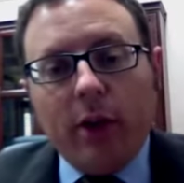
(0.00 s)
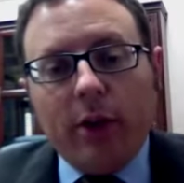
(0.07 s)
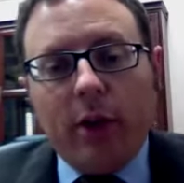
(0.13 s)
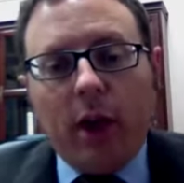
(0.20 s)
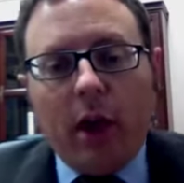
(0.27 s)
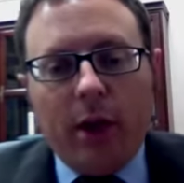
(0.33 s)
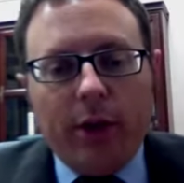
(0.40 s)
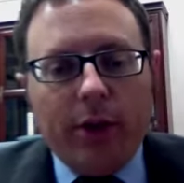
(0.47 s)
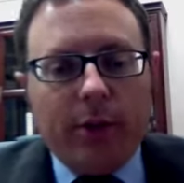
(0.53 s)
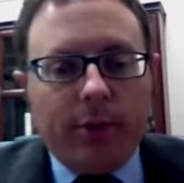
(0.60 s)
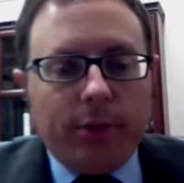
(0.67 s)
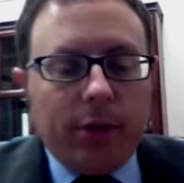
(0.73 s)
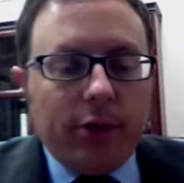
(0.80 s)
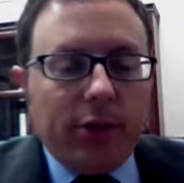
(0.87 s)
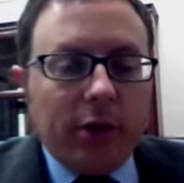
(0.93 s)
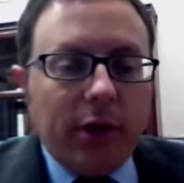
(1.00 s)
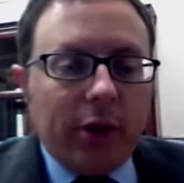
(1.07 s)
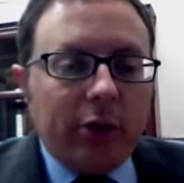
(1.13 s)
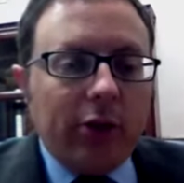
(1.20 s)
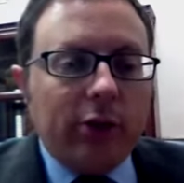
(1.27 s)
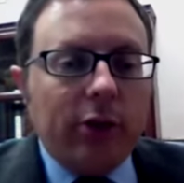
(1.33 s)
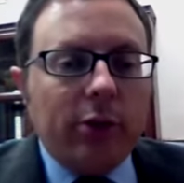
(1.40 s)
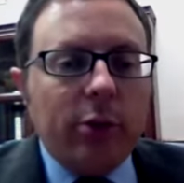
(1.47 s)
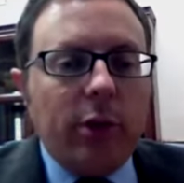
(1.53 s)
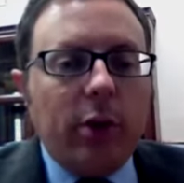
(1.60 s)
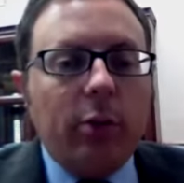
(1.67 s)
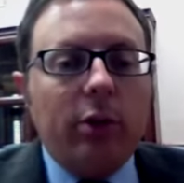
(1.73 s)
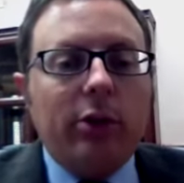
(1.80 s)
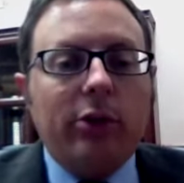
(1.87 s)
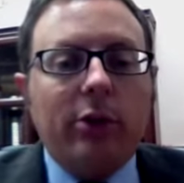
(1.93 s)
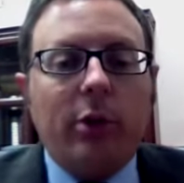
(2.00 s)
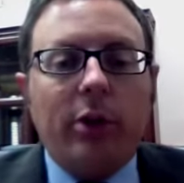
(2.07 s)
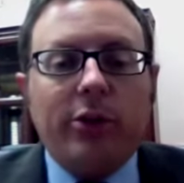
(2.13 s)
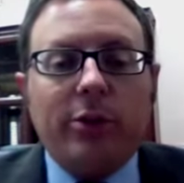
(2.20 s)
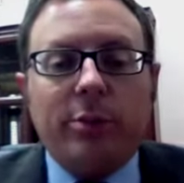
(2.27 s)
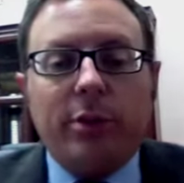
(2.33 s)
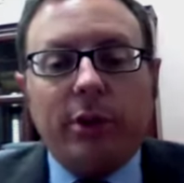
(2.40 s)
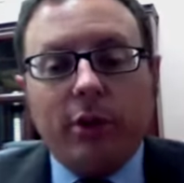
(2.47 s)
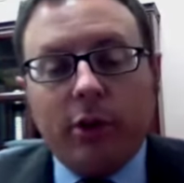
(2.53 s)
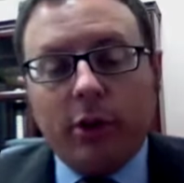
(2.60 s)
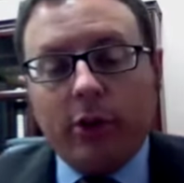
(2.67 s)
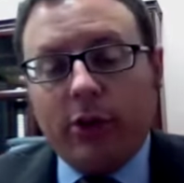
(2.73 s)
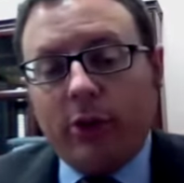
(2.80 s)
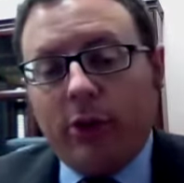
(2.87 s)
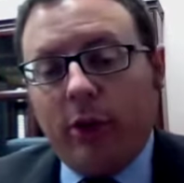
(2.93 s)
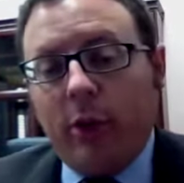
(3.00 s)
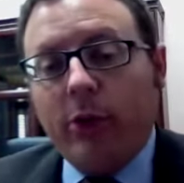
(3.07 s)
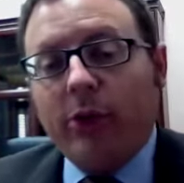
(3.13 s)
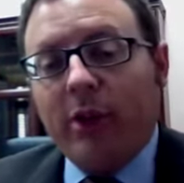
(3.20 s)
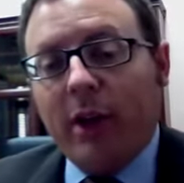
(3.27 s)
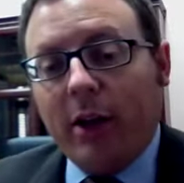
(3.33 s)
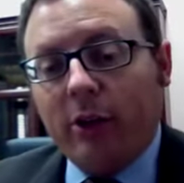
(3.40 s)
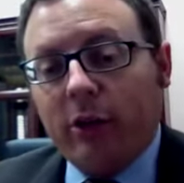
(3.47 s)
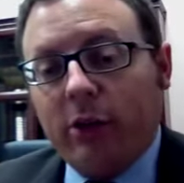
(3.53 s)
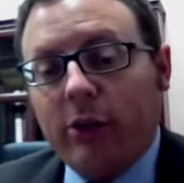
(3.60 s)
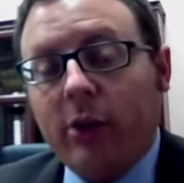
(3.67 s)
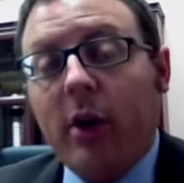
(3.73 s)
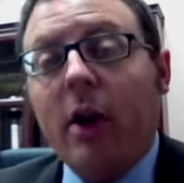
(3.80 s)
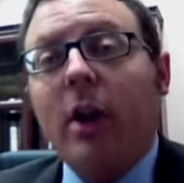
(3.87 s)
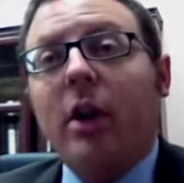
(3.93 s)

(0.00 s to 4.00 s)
They had their first elections this week, which saw as a precursor to those elections,